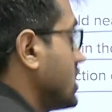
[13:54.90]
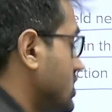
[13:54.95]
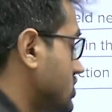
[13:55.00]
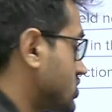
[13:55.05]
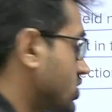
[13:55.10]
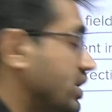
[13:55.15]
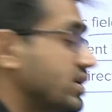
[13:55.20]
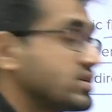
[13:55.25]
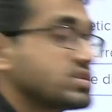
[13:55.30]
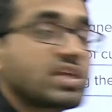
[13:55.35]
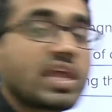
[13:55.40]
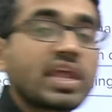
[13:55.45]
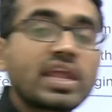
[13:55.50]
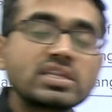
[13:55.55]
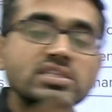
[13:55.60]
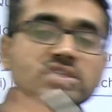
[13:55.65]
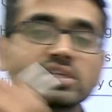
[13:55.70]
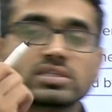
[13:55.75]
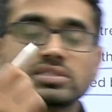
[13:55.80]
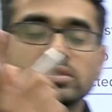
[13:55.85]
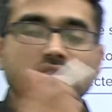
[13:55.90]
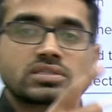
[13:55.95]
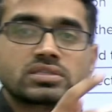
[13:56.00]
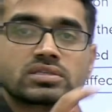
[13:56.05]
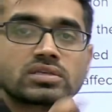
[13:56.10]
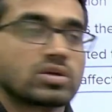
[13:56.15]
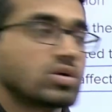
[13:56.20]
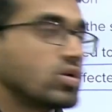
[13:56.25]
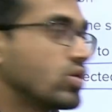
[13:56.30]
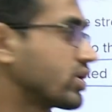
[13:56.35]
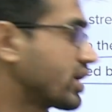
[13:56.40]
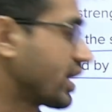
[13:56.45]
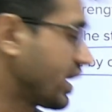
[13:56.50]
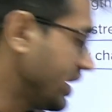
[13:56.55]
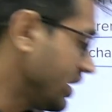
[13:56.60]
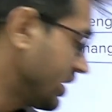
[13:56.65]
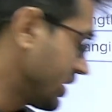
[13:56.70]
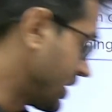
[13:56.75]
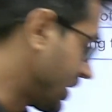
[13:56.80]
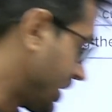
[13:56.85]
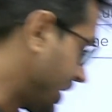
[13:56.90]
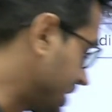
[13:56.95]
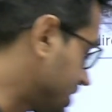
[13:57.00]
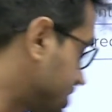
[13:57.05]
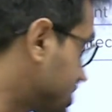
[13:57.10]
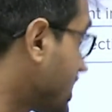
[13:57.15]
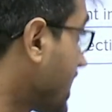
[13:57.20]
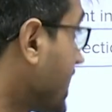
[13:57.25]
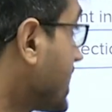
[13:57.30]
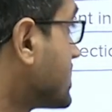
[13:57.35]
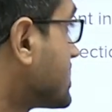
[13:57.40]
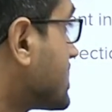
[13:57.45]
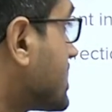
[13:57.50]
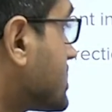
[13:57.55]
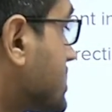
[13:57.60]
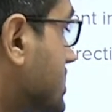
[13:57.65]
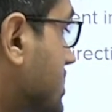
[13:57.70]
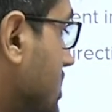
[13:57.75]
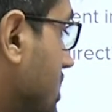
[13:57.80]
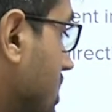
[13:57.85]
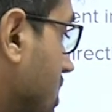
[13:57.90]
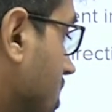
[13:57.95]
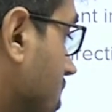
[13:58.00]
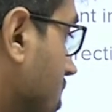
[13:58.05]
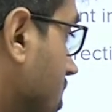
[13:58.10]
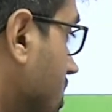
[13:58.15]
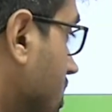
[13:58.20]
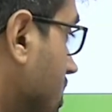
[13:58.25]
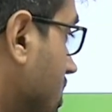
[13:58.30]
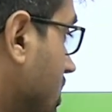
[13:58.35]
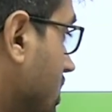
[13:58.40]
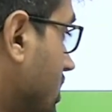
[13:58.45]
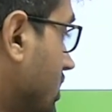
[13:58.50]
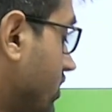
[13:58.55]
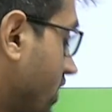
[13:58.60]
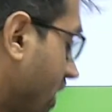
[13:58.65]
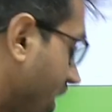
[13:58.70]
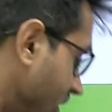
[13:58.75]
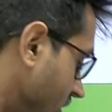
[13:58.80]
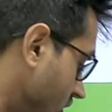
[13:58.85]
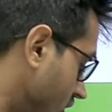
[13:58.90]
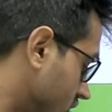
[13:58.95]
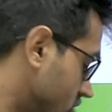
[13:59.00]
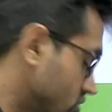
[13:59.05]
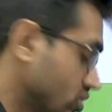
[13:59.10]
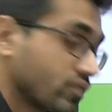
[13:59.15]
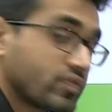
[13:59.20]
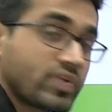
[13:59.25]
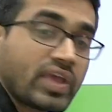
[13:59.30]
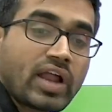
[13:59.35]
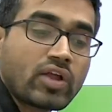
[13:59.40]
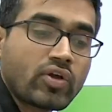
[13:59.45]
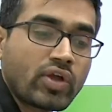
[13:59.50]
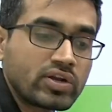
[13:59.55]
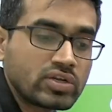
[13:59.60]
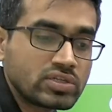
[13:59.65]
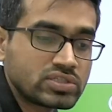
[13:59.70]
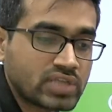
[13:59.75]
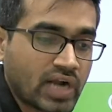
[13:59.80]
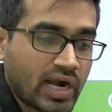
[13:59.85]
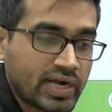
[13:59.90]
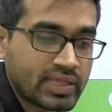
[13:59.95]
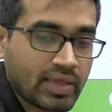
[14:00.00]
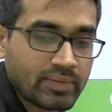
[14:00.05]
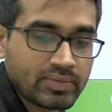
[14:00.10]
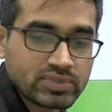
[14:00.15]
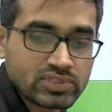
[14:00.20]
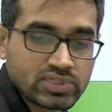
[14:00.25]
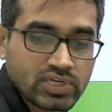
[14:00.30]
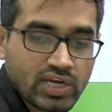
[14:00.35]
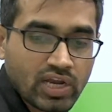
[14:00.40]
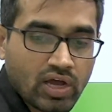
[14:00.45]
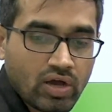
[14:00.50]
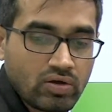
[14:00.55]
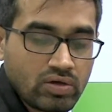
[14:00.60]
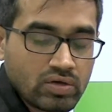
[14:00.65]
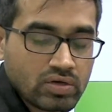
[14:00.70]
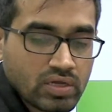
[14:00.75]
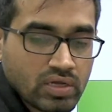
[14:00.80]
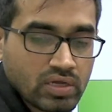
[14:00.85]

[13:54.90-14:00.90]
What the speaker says: So it changes, okay? It changes. Fine. So we are going to start chemistry now.